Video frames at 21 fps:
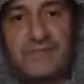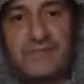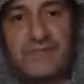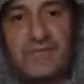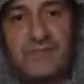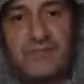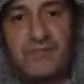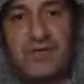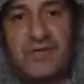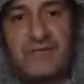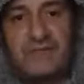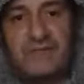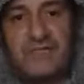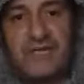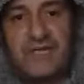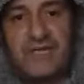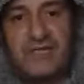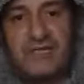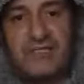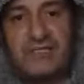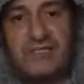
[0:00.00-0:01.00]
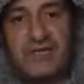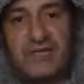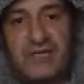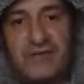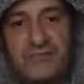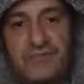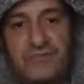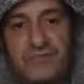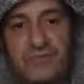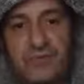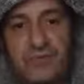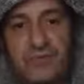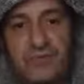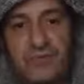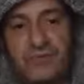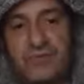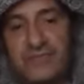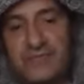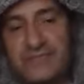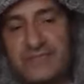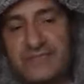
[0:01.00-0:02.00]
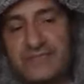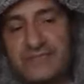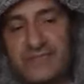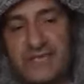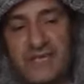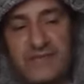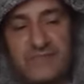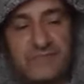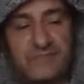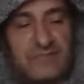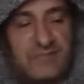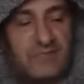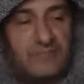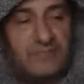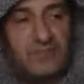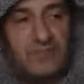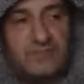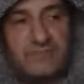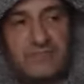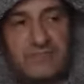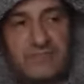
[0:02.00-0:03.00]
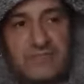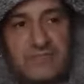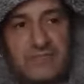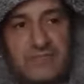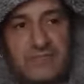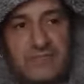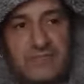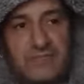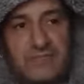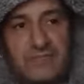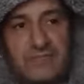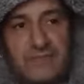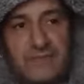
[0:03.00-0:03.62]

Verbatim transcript: he might have taken his eye off the ball, like I say, even subconsciously.